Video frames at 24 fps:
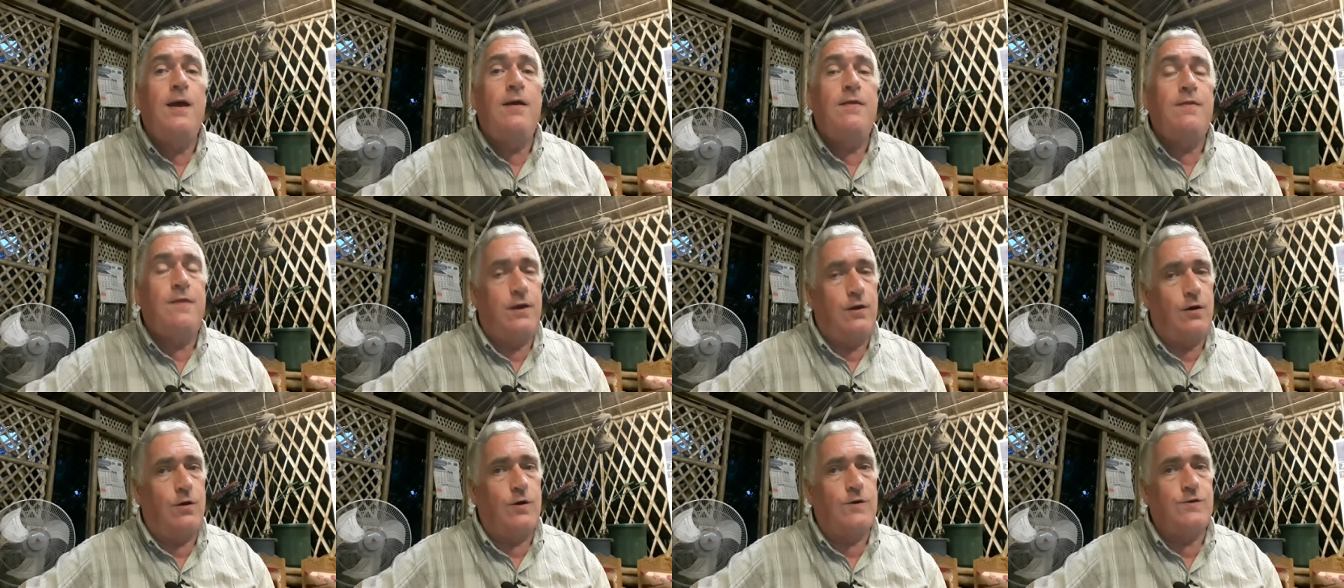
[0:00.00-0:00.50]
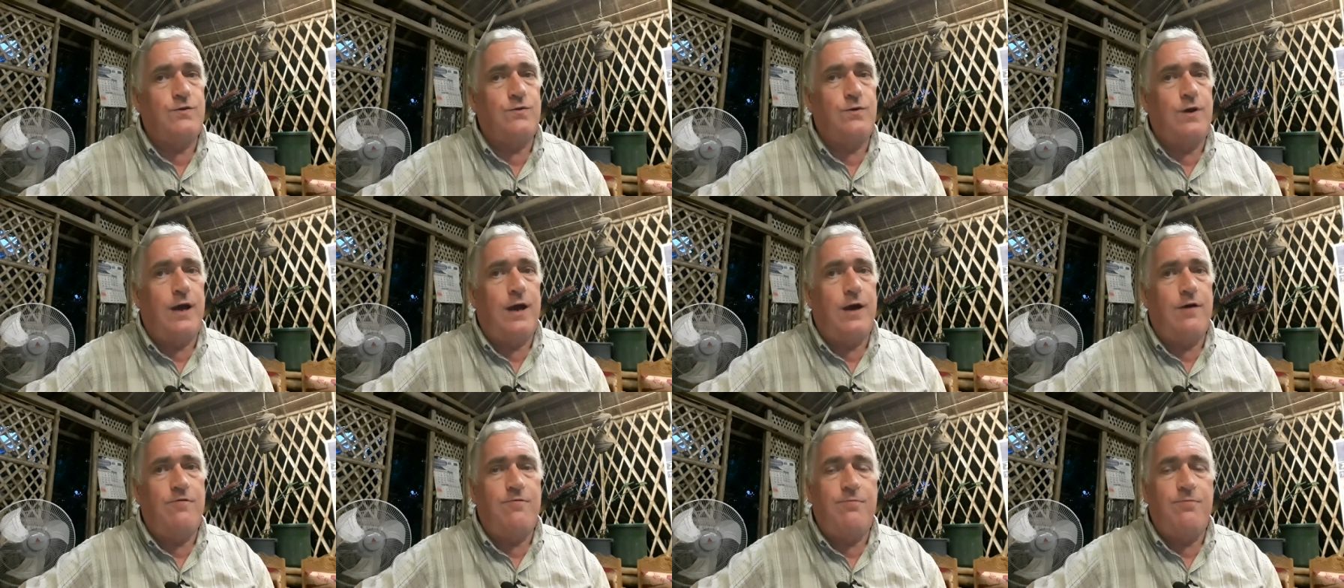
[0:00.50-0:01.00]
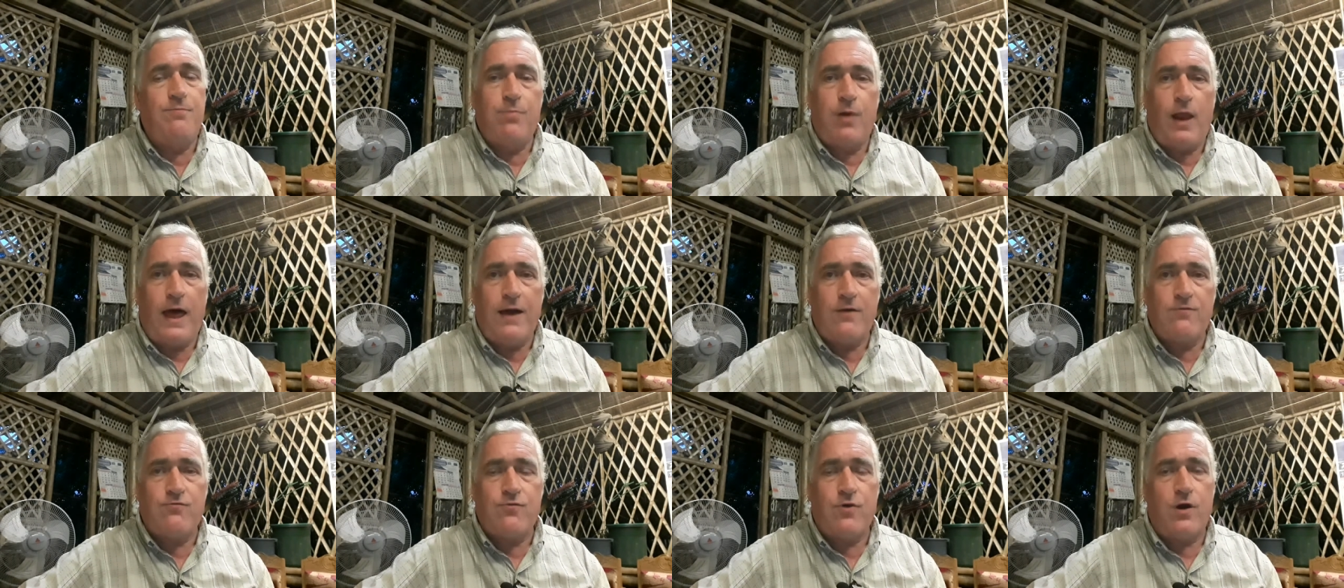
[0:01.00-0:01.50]
They also have
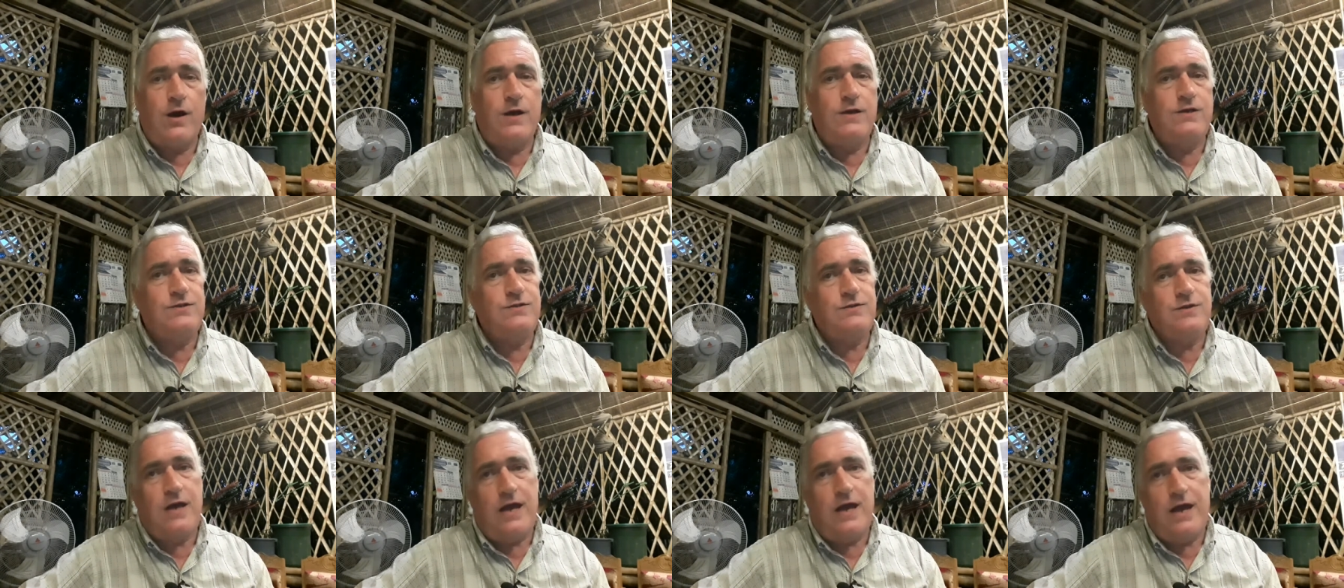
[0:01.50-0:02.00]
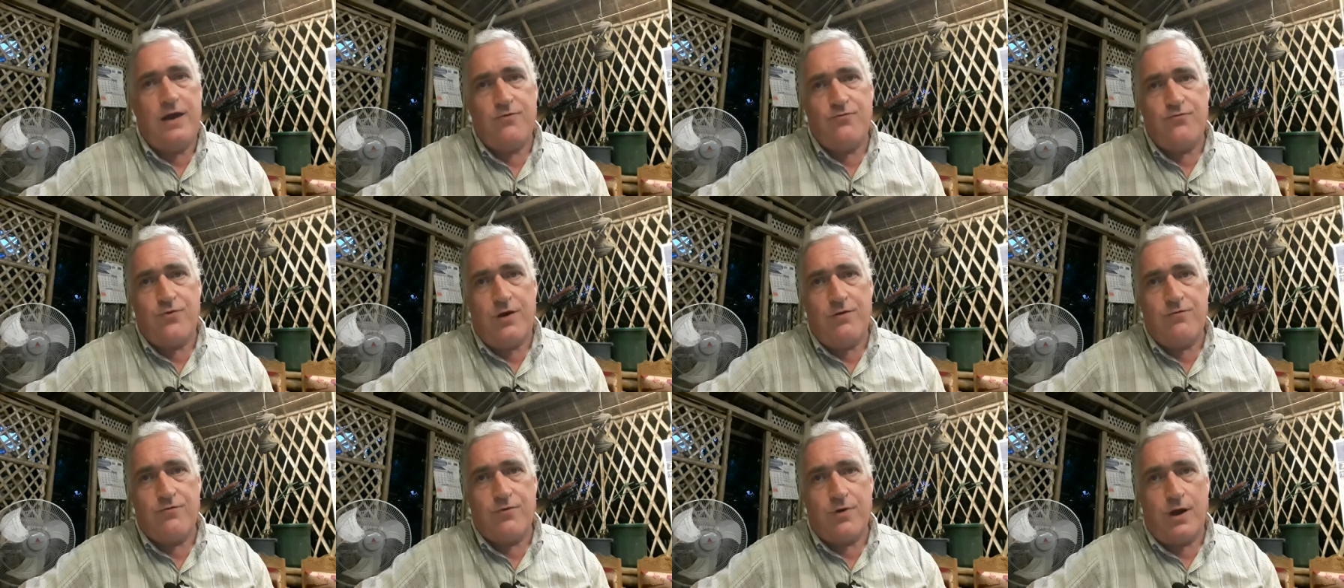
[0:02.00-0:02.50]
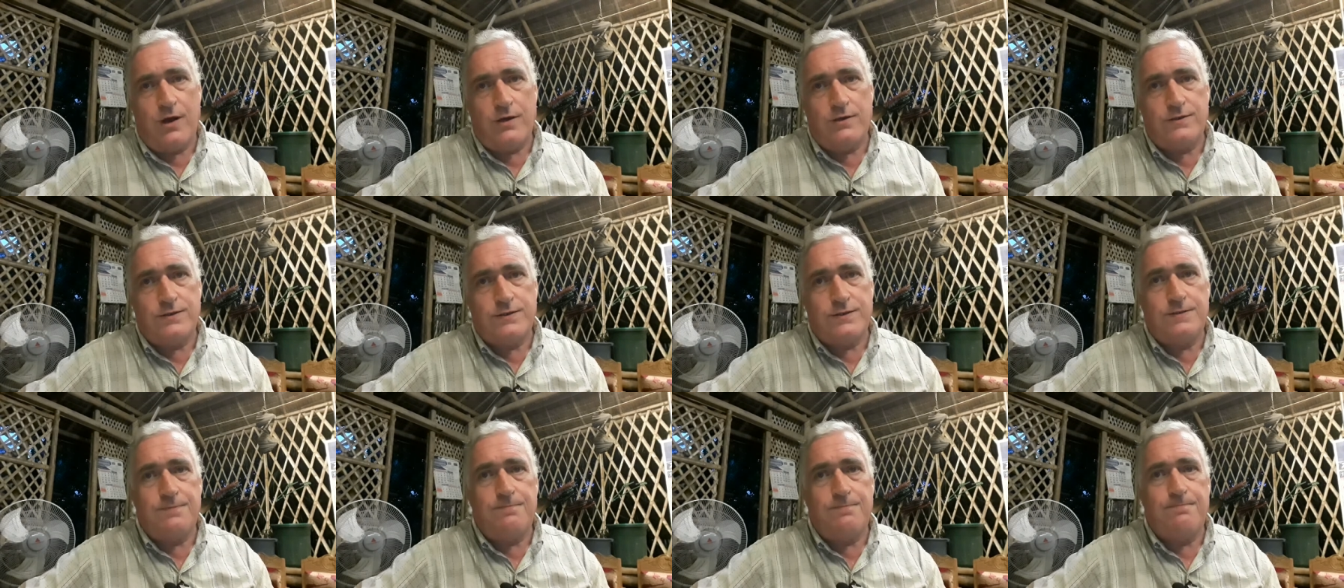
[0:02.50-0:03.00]
black rice and red
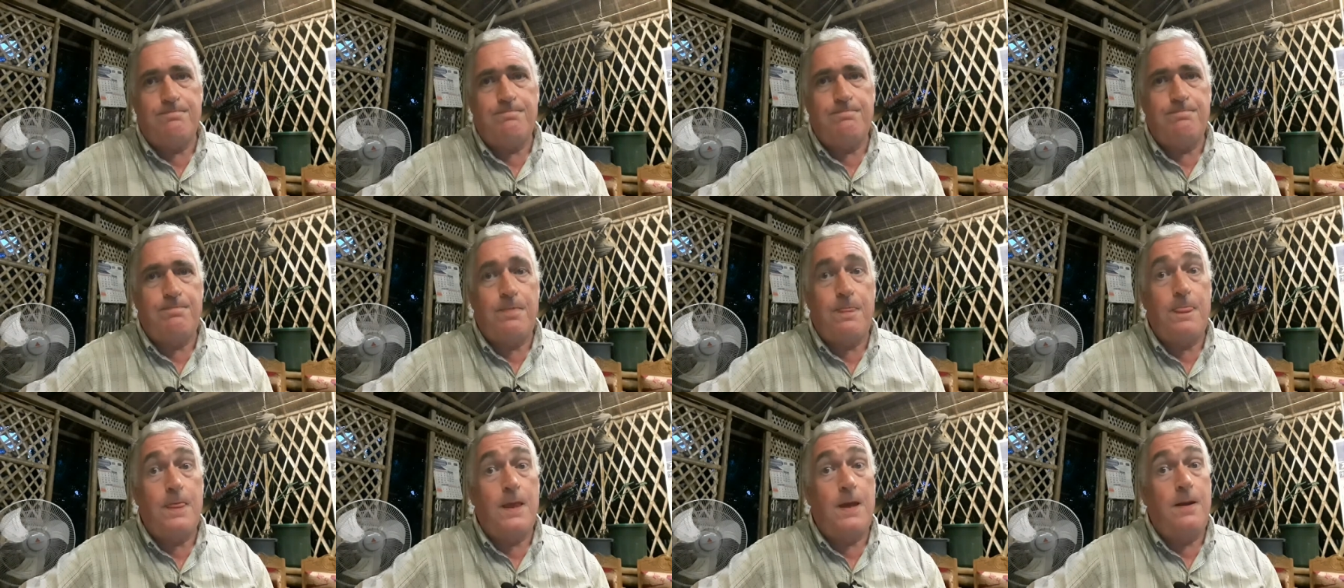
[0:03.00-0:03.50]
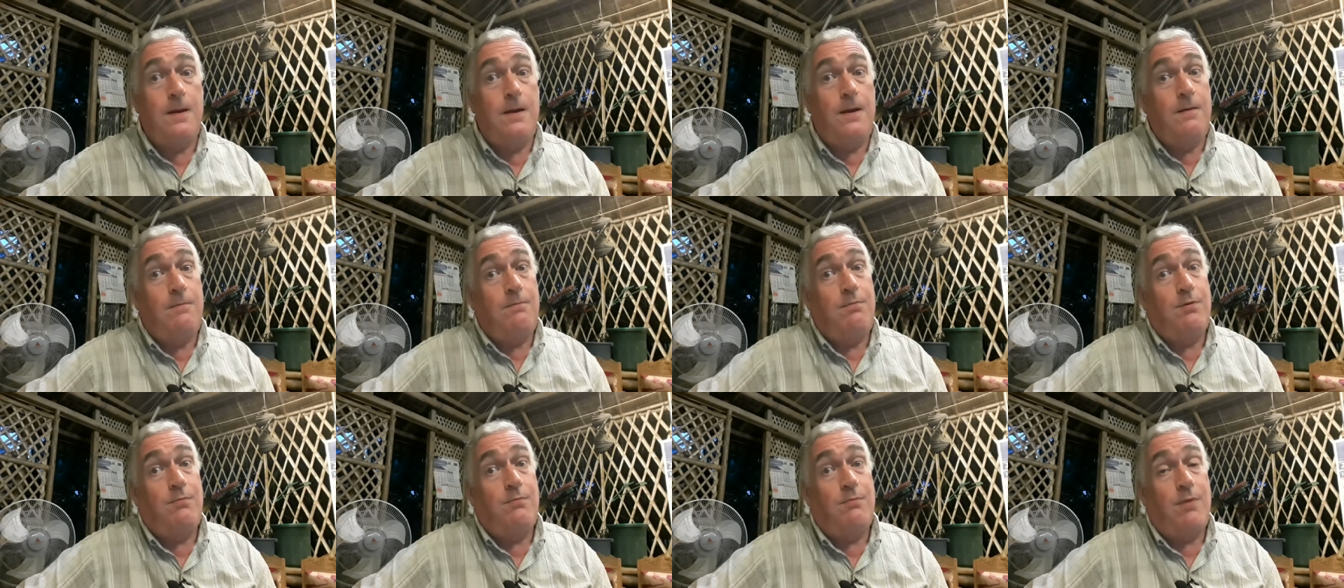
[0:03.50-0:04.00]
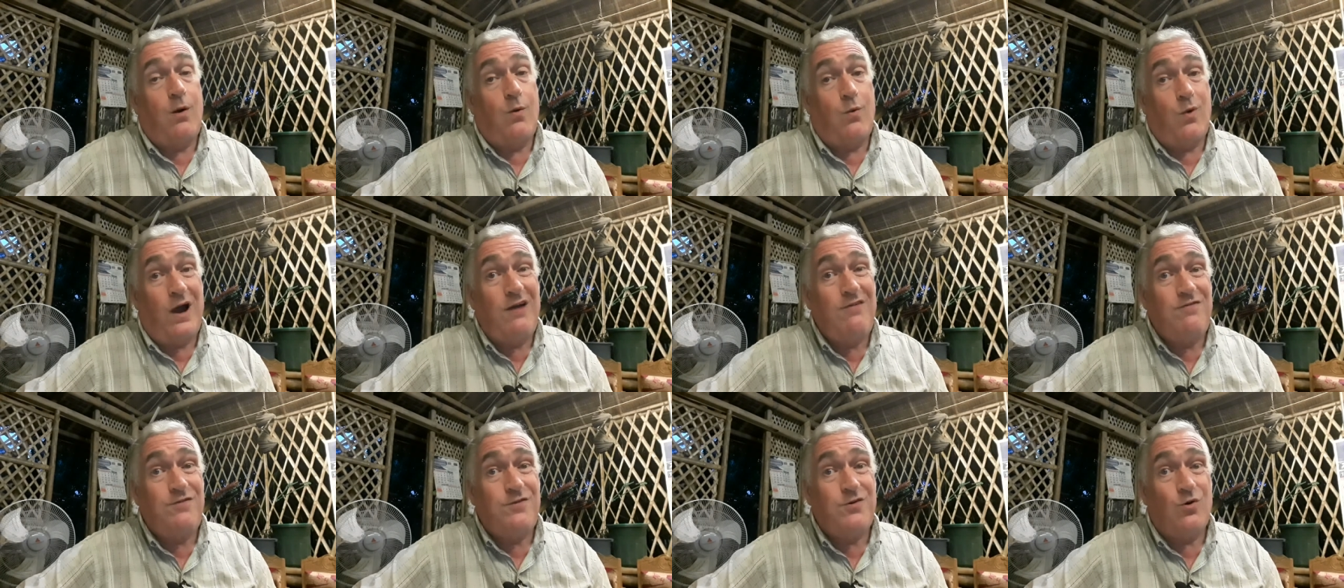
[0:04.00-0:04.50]
rice. But my
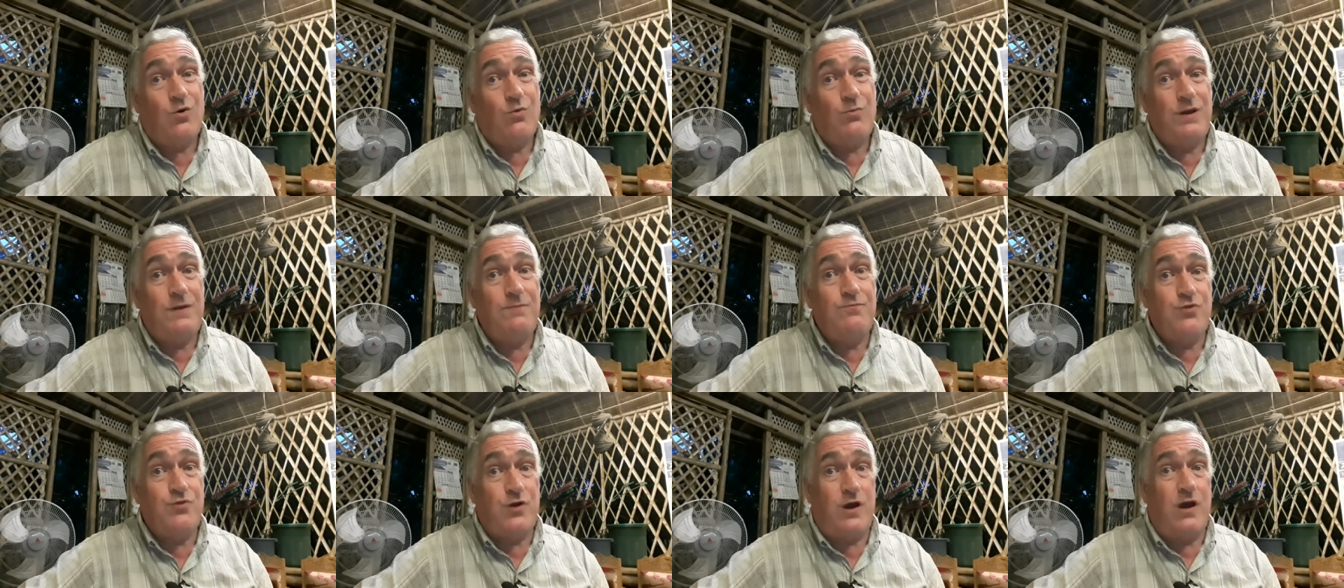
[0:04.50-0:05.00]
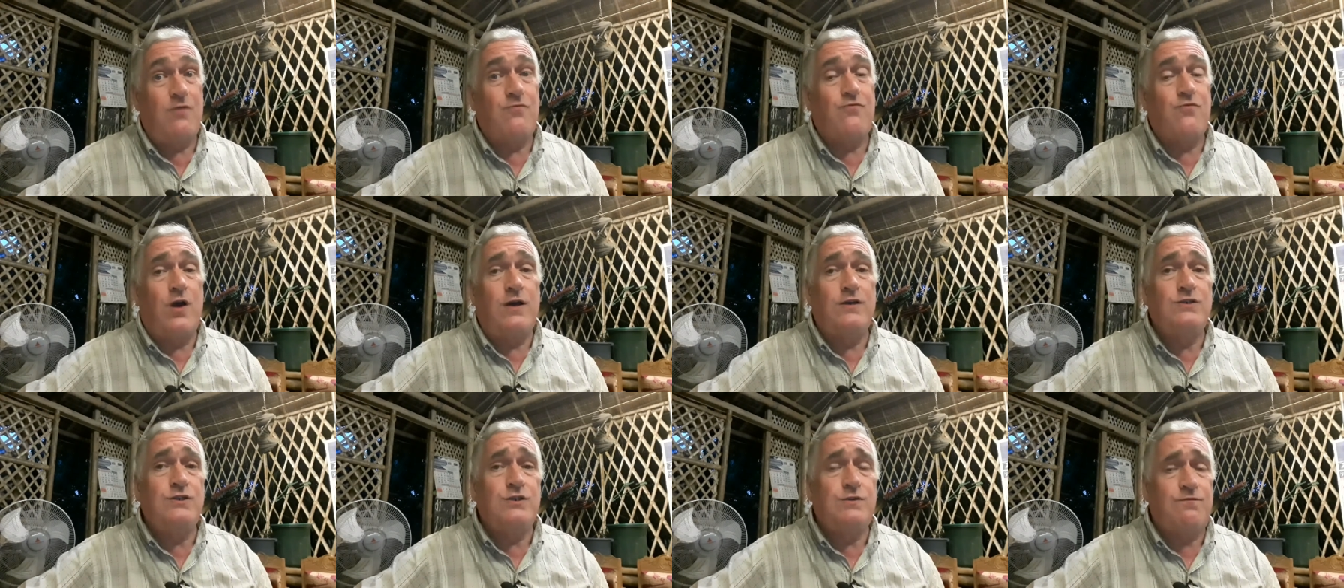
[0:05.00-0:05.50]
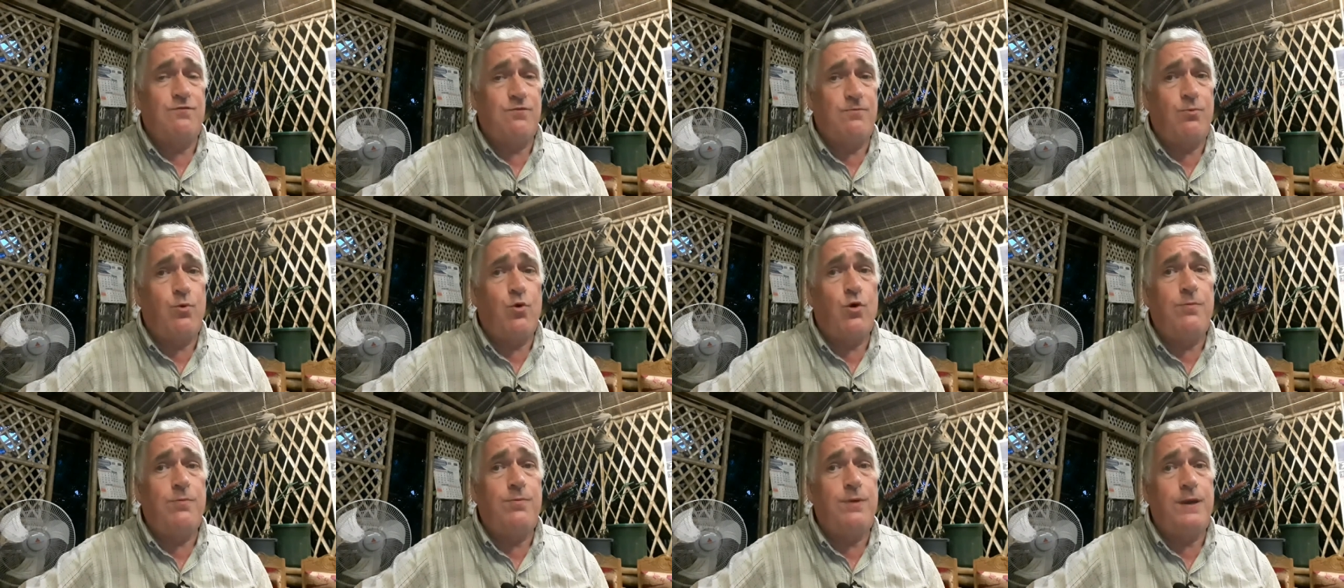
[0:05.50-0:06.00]
wife told me brown rice is for
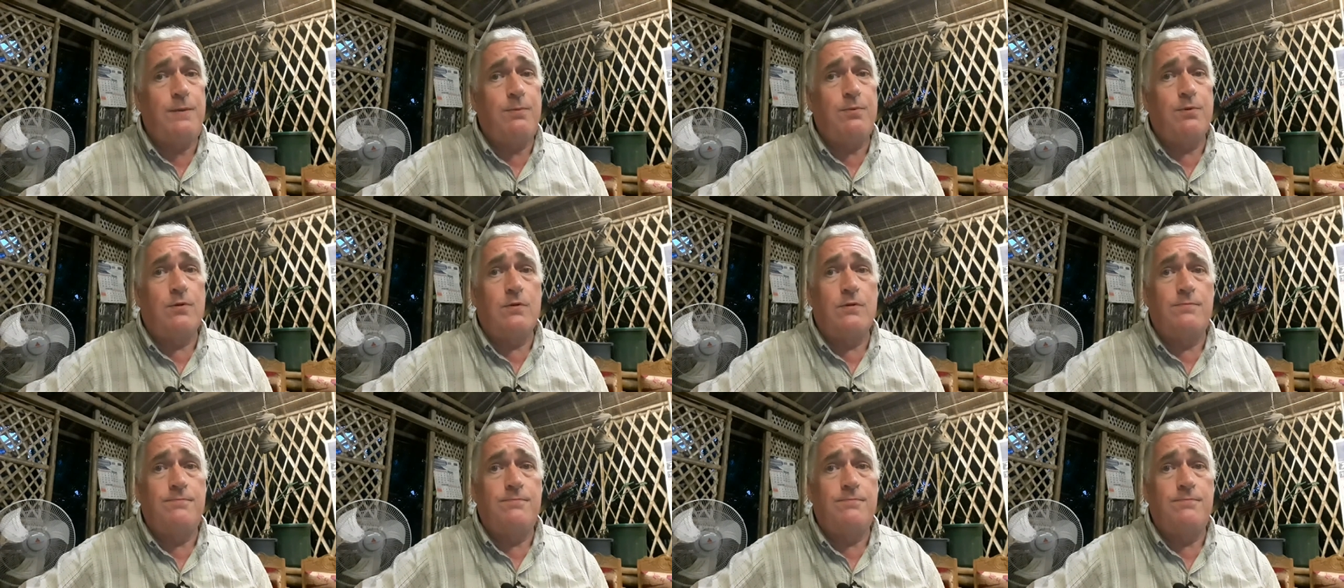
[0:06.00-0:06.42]
poor people.